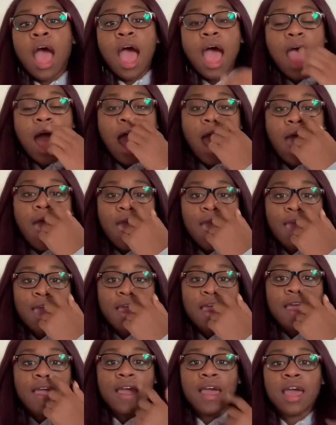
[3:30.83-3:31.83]

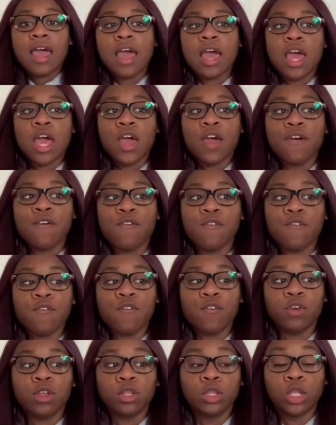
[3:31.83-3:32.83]
I
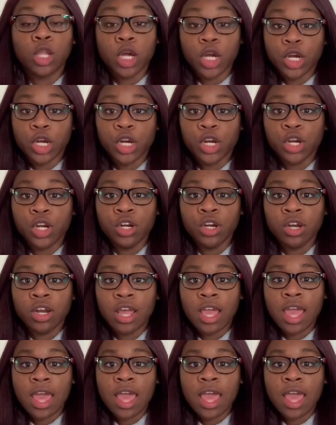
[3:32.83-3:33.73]
learned